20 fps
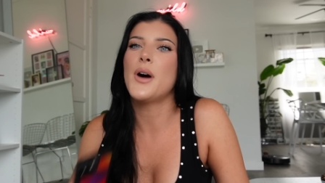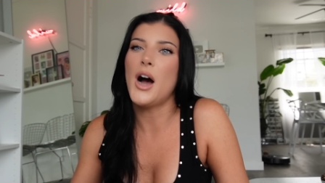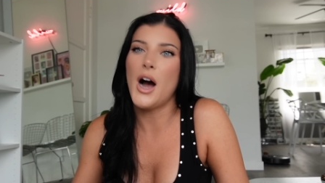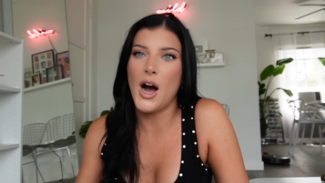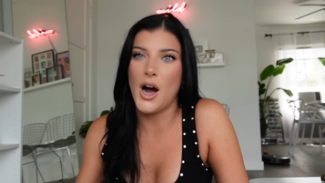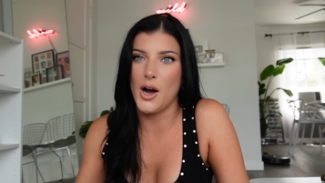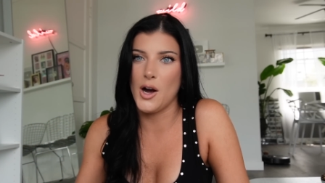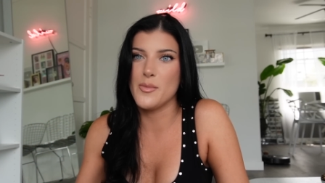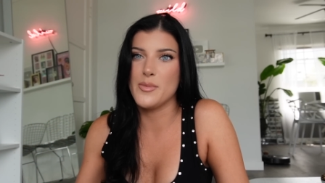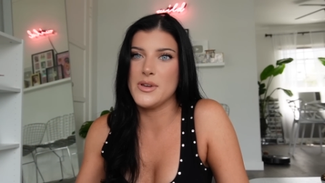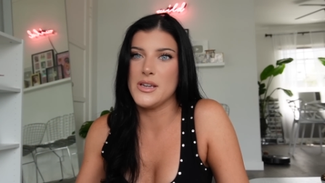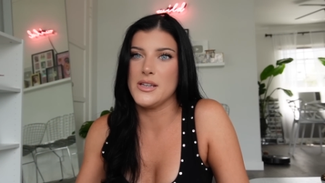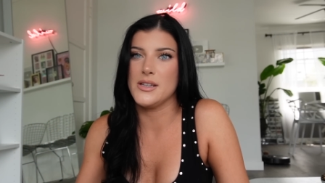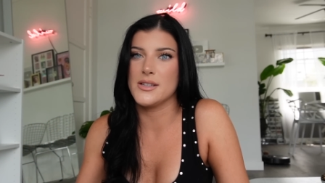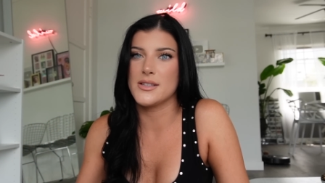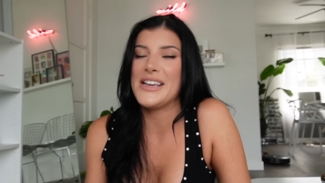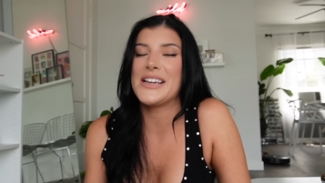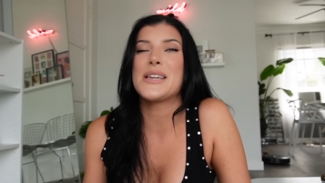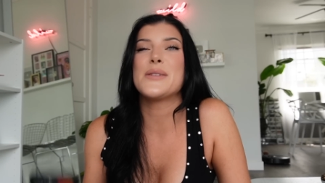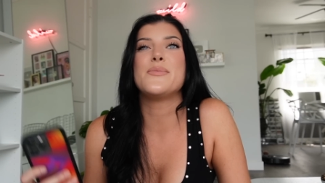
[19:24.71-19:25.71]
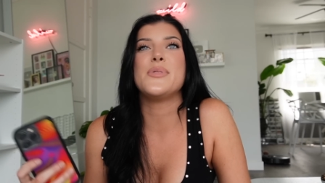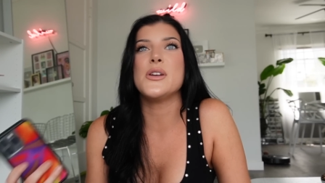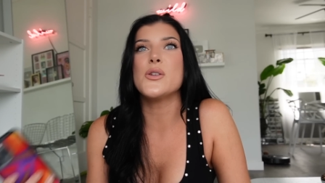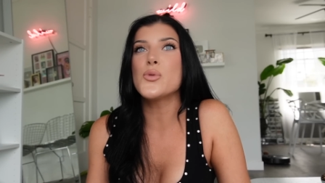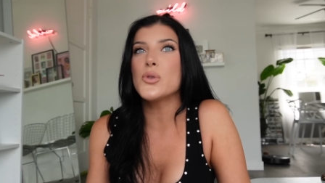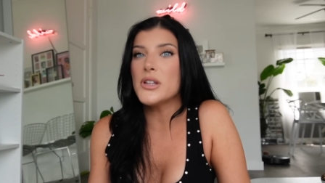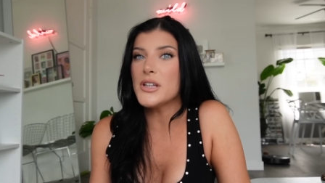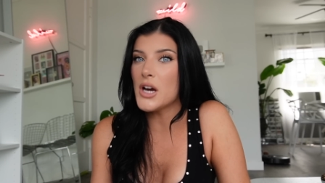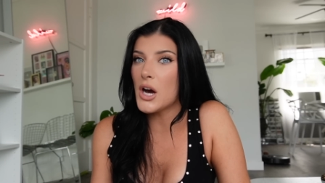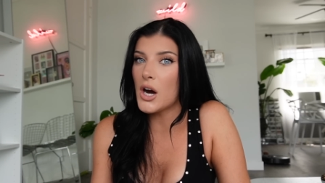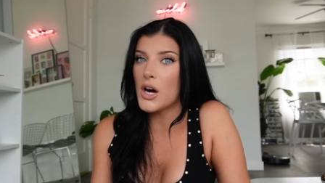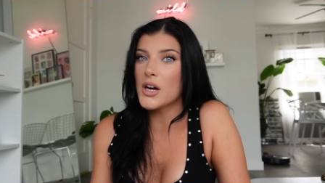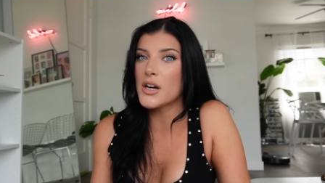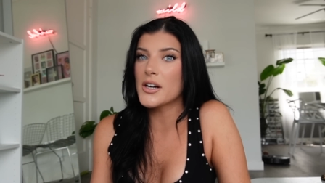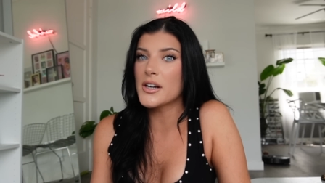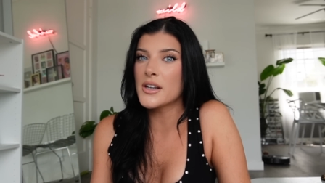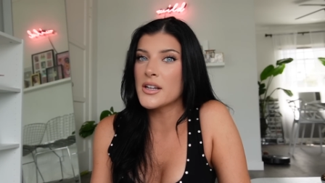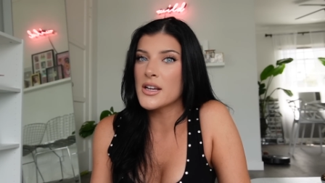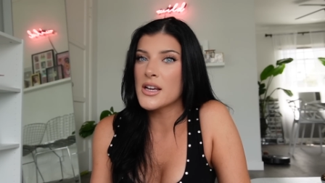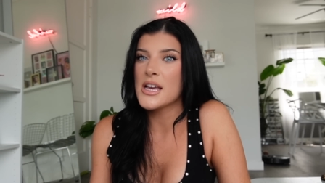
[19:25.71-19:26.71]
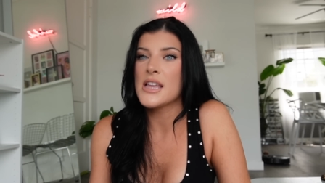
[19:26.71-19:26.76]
hobbies. It can be really hard.